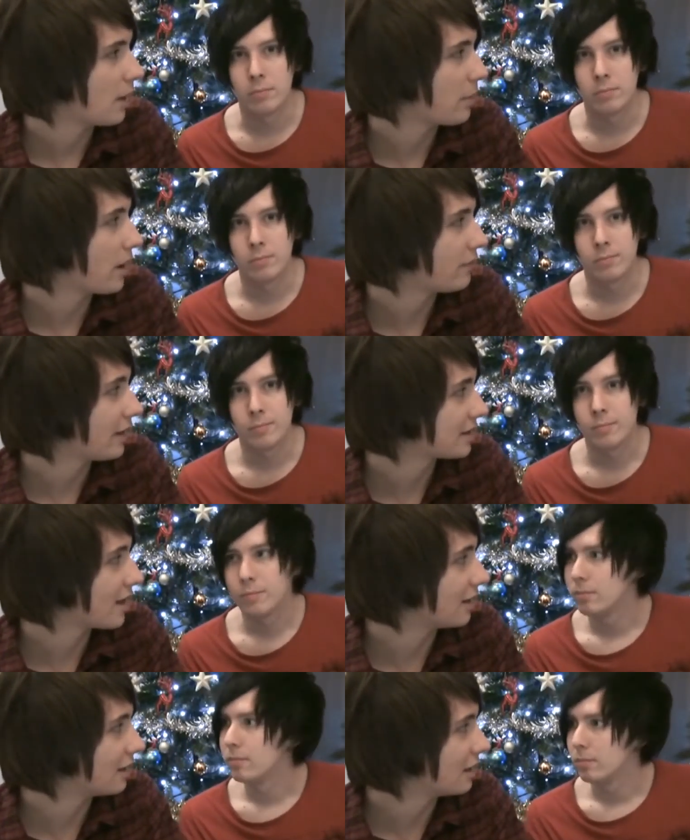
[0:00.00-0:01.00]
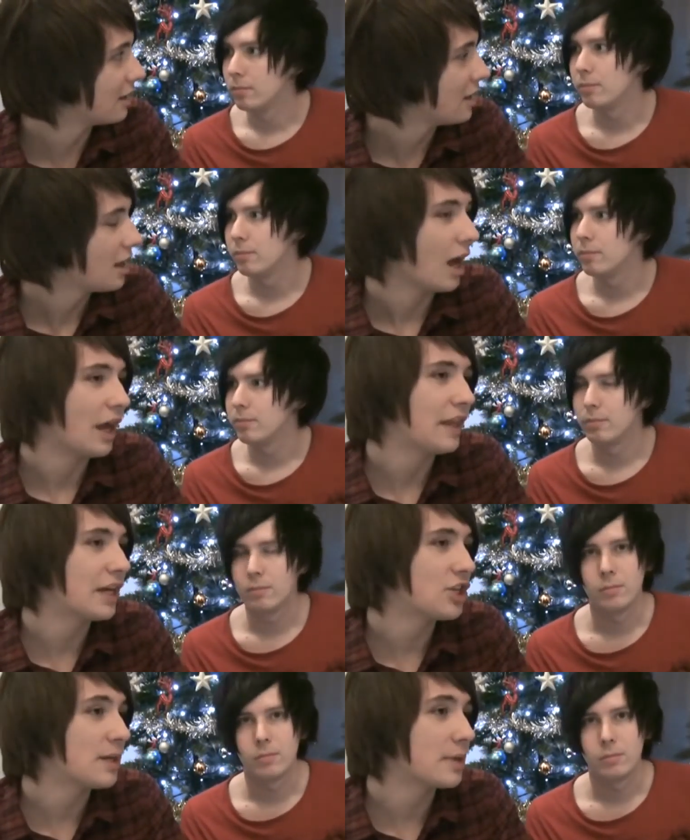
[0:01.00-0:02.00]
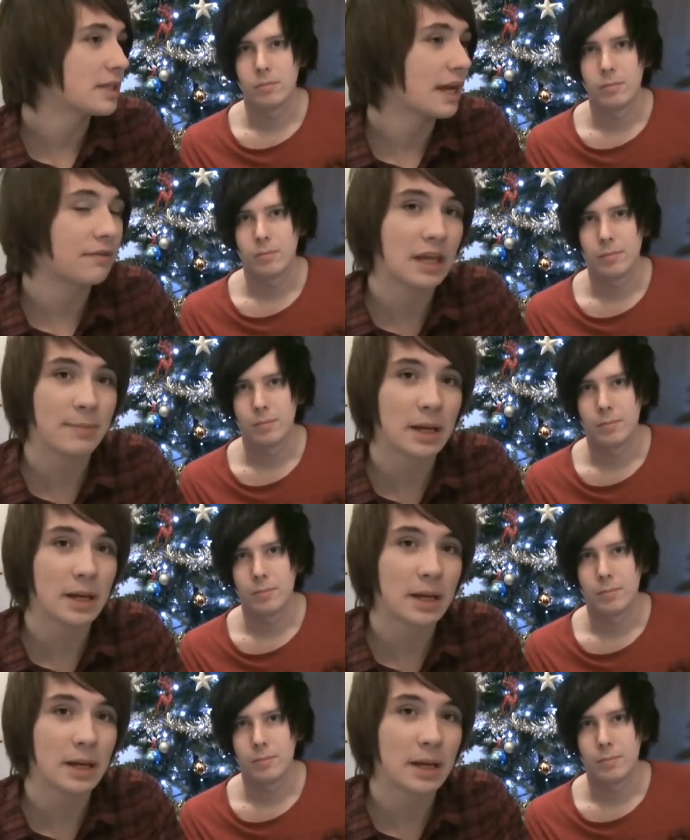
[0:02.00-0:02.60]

Speaker 1: My perfect girl? Mm -hmm. I think she must have the